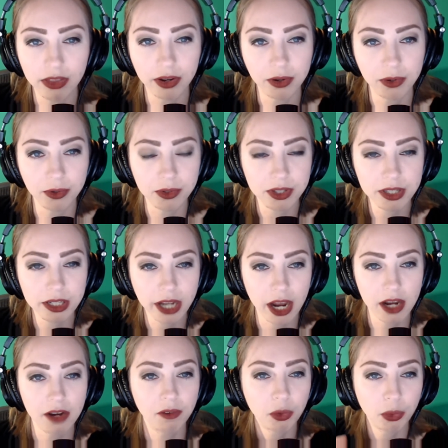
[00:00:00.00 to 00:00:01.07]
those
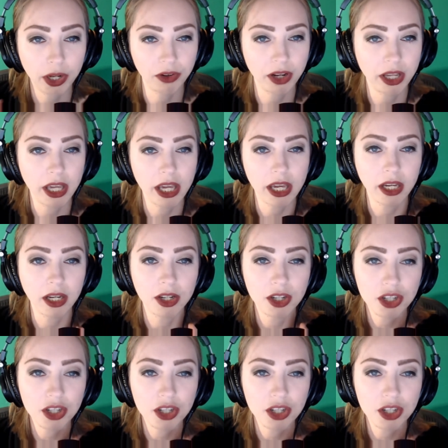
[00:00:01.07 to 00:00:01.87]
kind of quick rigging